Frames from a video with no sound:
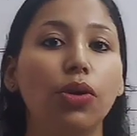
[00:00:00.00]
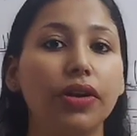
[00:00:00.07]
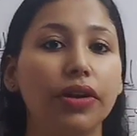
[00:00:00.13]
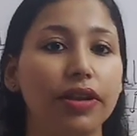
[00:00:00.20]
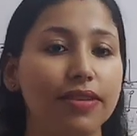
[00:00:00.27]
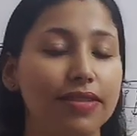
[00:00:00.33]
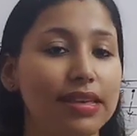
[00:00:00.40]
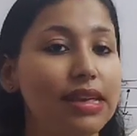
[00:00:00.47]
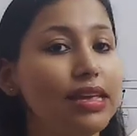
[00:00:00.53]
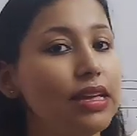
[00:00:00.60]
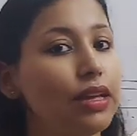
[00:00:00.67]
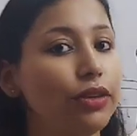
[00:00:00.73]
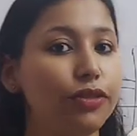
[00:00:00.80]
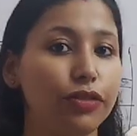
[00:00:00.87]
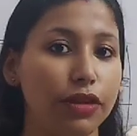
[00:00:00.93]
is the
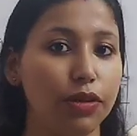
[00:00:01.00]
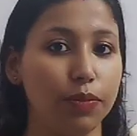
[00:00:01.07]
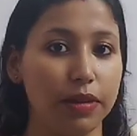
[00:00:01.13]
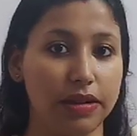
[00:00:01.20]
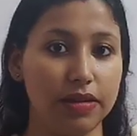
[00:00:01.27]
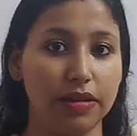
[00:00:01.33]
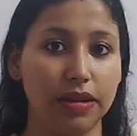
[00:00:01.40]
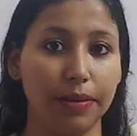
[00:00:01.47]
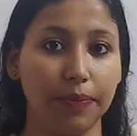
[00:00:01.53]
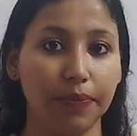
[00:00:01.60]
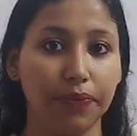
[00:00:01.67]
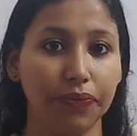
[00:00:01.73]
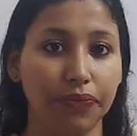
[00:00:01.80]
solubility.